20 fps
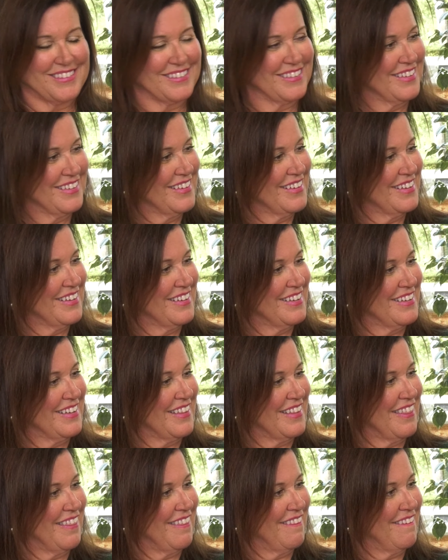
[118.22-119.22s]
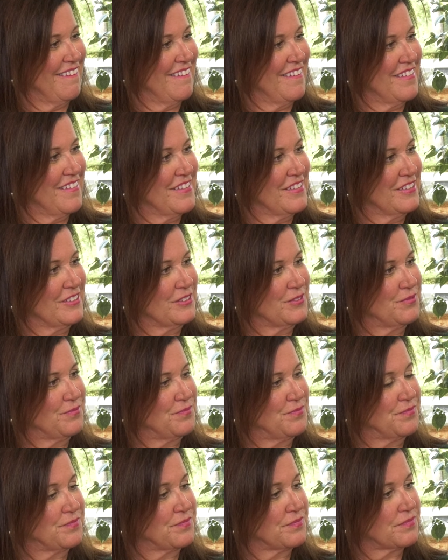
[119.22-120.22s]

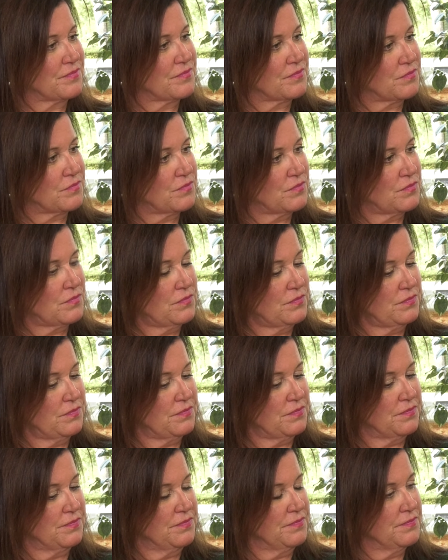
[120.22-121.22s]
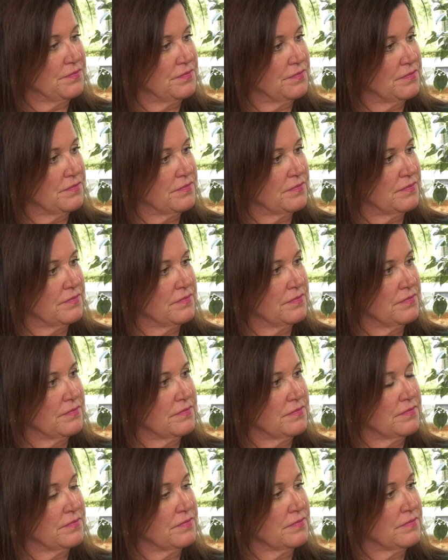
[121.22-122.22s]

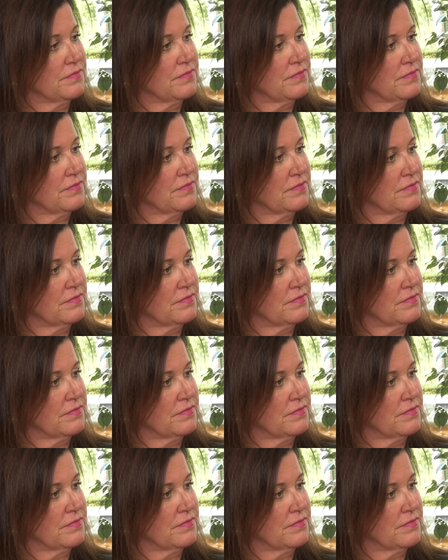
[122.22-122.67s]
This person isn't speaking.